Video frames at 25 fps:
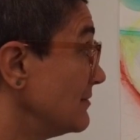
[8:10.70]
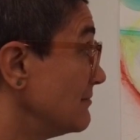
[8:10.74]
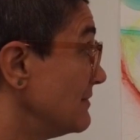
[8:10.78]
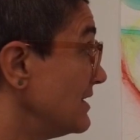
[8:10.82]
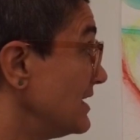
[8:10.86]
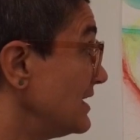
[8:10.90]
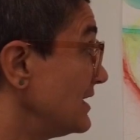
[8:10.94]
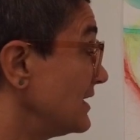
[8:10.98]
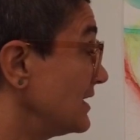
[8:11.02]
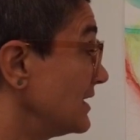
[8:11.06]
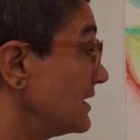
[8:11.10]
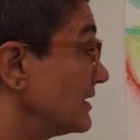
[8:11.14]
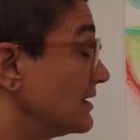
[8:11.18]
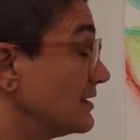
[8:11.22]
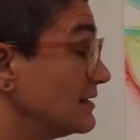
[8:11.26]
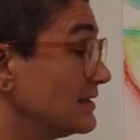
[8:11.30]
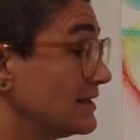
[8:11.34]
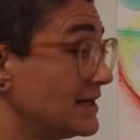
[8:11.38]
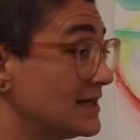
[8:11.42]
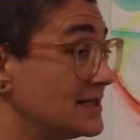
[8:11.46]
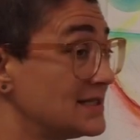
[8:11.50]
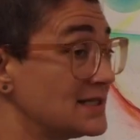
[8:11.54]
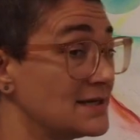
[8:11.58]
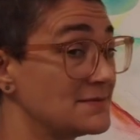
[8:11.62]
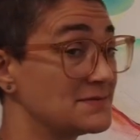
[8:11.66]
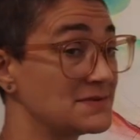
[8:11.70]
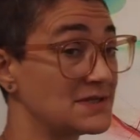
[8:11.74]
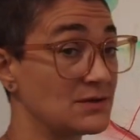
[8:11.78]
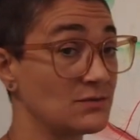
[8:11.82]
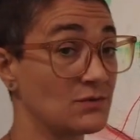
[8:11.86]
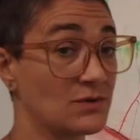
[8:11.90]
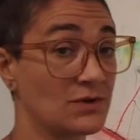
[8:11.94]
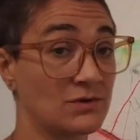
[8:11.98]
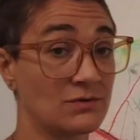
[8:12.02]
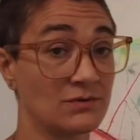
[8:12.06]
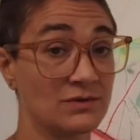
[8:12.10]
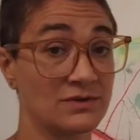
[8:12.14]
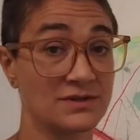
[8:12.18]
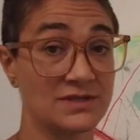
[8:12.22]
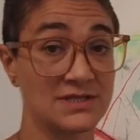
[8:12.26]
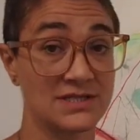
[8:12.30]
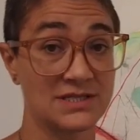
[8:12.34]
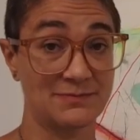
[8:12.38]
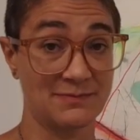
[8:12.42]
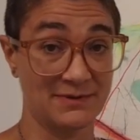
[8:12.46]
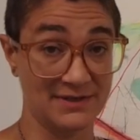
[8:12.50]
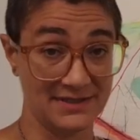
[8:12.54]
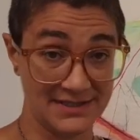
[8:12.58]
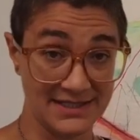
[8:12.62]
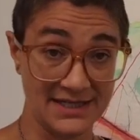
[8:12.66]
making. A lot of times I work really
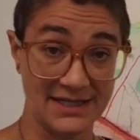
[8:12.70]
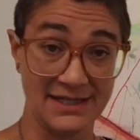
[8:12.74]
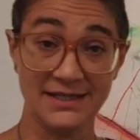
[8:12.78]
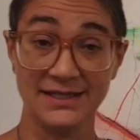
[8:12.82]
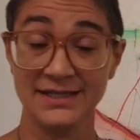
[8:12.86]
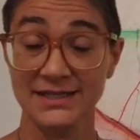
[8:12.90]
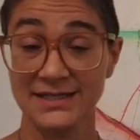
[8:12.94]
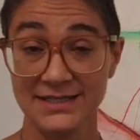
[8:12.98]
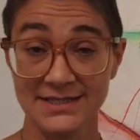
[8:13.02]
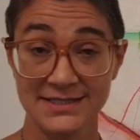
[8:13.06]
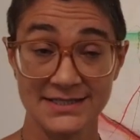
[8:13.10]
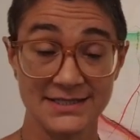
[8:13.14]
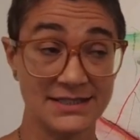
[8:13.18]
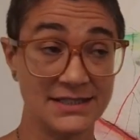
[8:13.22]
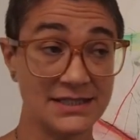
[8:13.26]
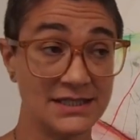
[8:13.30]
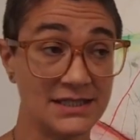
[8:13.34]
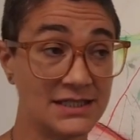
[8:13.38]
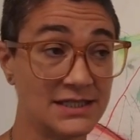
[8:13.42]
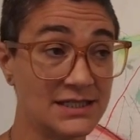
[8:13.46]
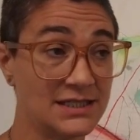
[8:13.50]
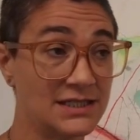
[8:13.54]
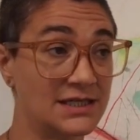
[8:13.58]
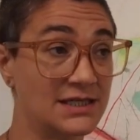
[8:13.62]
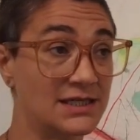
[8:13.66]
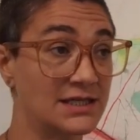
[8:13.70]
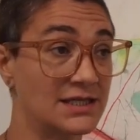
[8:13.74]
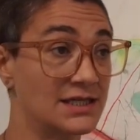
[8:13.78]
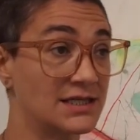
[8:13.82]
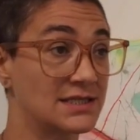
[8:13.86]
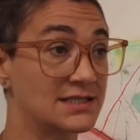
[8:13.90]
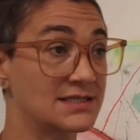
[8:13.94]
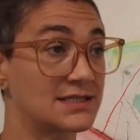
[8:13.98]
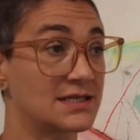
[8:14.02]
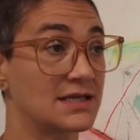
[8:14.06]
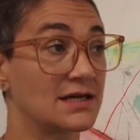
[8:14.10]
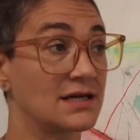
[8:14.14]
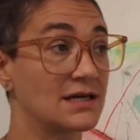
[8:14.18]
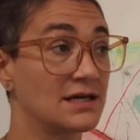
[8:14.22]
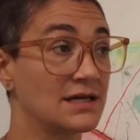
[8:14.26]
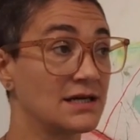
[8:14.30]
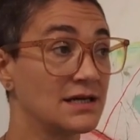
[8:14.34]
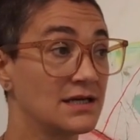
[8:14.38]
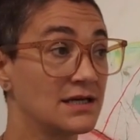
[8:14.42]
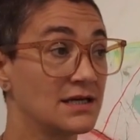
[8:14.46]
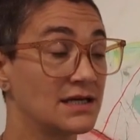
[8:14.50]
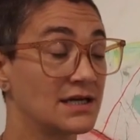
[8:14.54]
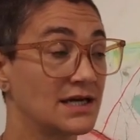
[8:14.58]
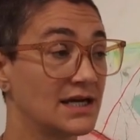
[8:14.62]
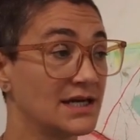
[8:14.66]
spontaneously, and it's a
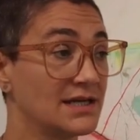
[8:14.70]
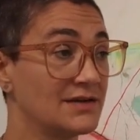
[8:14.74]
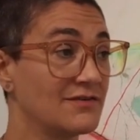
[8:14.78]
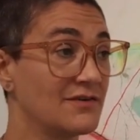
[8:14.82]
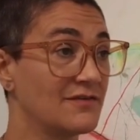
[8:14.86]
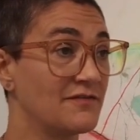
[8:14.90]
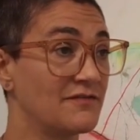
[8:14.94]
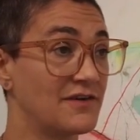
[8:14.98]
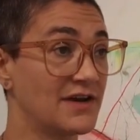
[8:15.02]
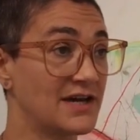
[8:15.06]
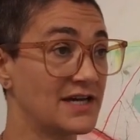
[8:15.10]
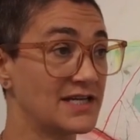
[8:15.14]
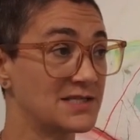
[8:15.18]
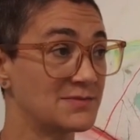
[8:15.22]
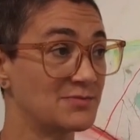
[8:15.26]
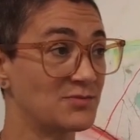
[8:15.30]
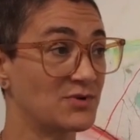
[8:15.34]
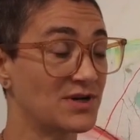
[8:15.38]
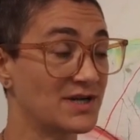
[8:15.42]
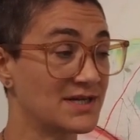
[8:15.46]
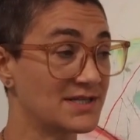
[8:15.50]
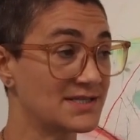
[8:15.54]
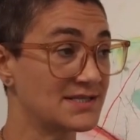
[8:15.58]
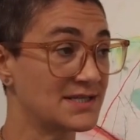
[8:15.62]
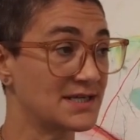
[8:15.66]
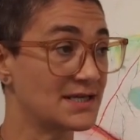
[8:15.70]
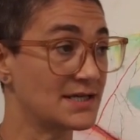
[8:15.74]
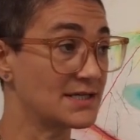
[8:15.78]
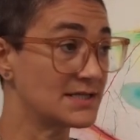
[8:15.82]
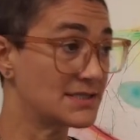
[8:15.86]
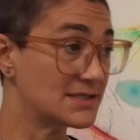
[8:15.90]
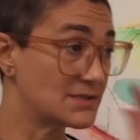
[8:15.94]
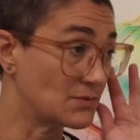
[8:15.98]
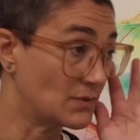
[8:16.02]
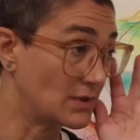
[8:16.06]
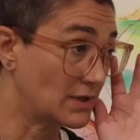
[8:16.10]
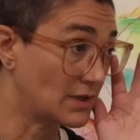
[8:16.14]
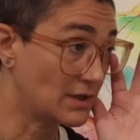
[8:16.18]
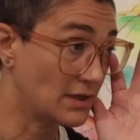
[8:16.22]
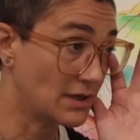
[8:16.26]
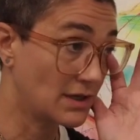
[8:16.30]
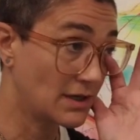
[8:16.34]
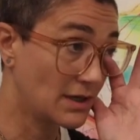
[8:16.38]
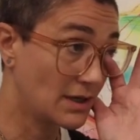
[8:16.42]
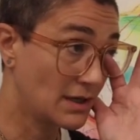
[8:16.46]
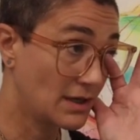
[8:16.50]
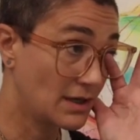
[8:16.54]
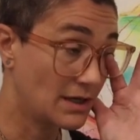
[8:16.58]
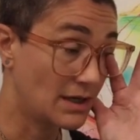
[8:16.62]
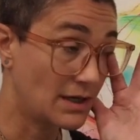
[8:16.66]
kind of a fast process where
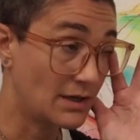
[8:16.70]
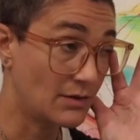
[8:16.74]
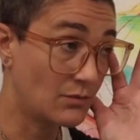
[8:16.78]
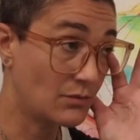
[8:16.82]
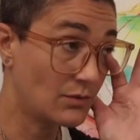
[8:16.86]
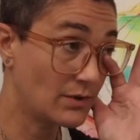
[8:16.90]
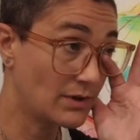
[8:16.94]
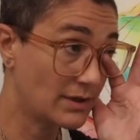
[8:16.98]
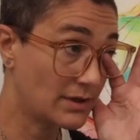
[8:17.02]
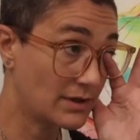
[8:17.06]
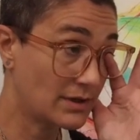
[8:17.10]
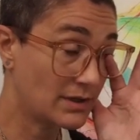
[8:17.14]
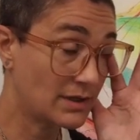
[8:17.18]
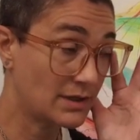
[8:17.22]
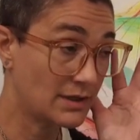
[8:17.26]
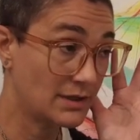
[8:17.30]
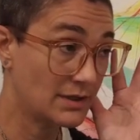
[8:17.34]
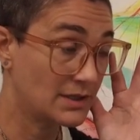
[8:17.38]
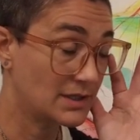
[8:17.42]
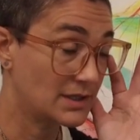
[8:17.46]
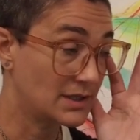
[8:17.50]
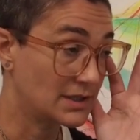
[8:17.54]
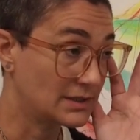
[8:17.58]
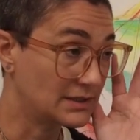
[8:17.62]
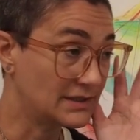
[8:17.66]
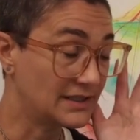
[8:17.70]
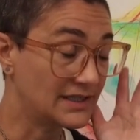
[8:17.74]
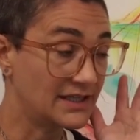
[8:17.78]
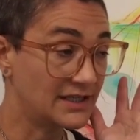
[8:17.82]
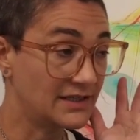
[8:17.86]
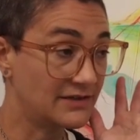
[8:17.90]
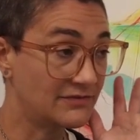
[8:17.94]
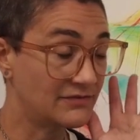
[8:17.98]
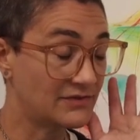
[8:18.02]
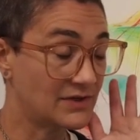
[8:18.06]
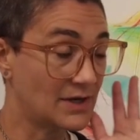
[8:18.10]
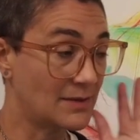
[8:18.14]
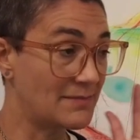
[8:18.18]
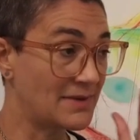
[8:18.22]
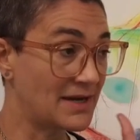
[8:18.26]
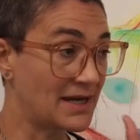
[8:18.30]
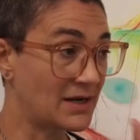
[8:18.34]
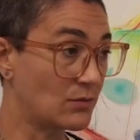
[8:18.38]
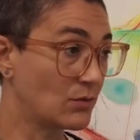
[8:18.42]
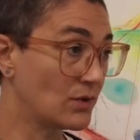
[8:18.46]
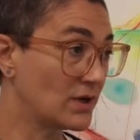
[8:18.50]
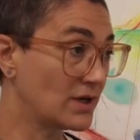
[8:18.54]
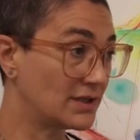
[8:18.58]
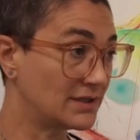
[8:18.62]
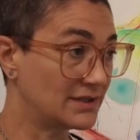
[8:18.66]
I work, leave, come back,
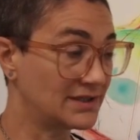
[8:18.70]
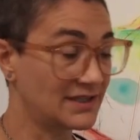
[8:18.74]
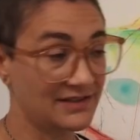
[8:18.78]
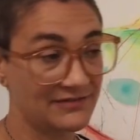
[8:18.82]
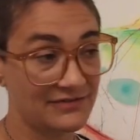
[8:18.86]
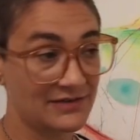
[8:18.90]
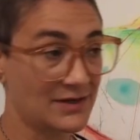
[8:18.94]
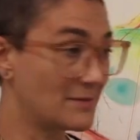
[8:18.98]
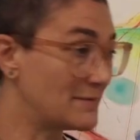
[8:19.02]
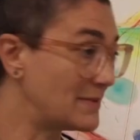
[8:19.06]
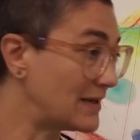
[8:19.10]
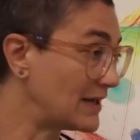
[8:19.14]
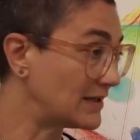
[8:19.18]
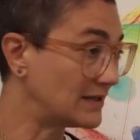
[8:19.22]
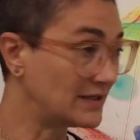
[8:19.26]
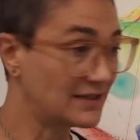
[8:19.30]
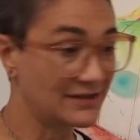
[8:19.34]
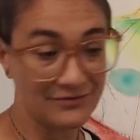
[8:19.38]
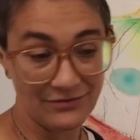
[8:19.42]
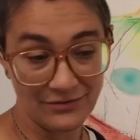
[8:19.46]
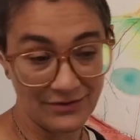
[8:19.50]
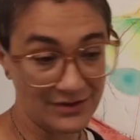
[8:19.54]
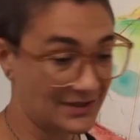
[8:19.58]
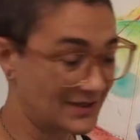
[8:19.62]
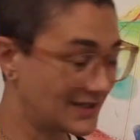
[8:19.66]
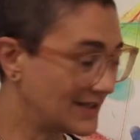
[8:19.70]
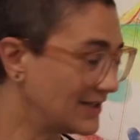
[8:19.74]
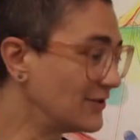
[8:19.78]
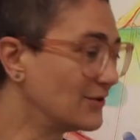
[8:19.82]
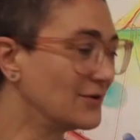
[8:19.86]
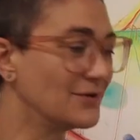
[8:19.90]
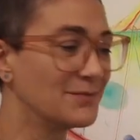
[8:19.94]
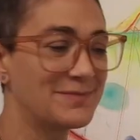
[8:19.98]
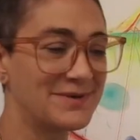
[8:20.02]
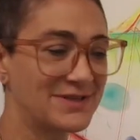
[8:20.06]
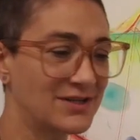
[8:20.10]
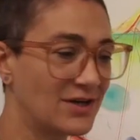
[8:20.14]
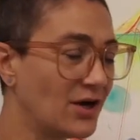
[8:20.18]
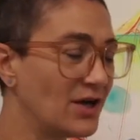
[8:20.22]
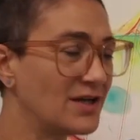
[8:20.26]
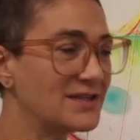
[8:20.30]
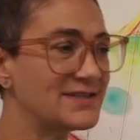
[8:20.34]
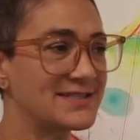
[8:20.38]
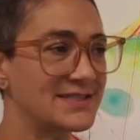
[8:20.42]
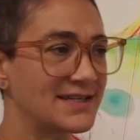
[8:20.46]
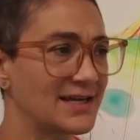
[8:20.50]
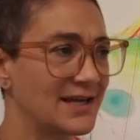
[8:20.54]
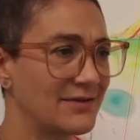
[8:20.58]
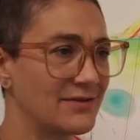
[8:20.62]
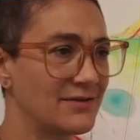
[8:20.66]
work, leave, come back, leave, work, but
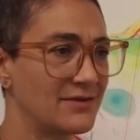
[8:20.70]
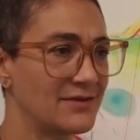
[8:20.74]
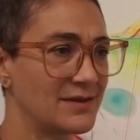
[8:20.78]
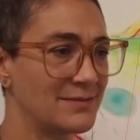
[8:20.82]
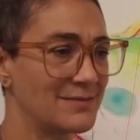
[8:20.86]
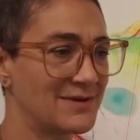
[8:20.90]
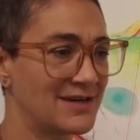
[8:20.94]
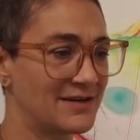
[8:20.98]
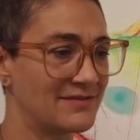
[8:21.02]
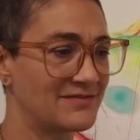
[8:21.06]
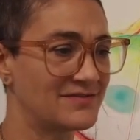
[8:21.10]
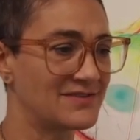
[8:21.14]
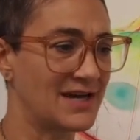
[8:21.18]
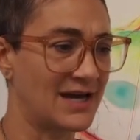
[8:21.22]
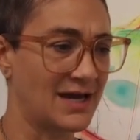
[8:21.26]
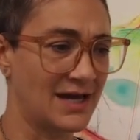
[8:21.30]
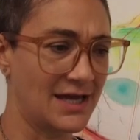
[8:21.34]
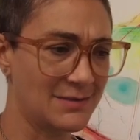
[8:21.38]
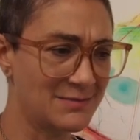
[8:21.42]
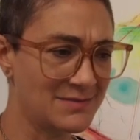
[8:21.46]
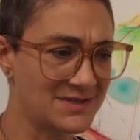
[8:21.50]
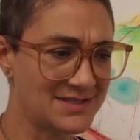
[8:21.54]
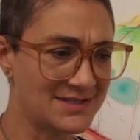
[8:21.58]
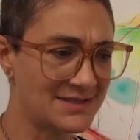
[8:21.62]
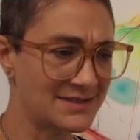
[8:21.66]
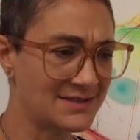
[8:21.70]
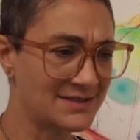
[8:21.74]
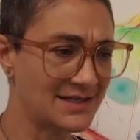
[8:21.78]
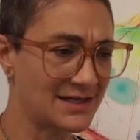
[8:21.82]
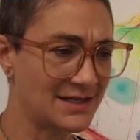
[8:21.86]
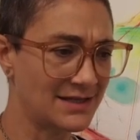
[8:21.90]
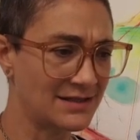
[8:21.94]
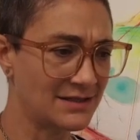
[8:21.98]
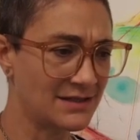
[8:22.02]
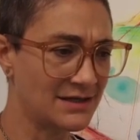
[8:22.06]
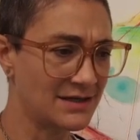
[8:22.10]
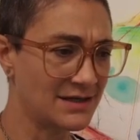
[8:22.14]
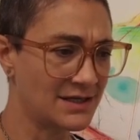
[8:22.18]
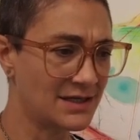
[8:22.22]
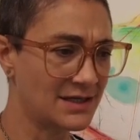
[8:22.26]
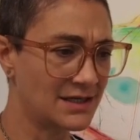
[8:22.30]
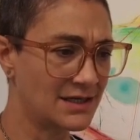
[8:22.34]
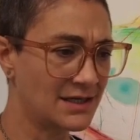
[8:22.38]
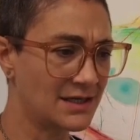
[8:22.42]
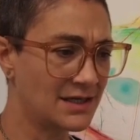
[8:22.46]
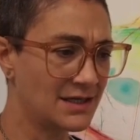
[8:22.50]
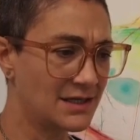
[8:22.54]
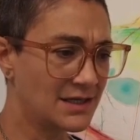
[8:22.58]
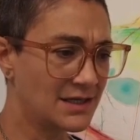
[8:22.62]
altogether the amount of time isn't that long.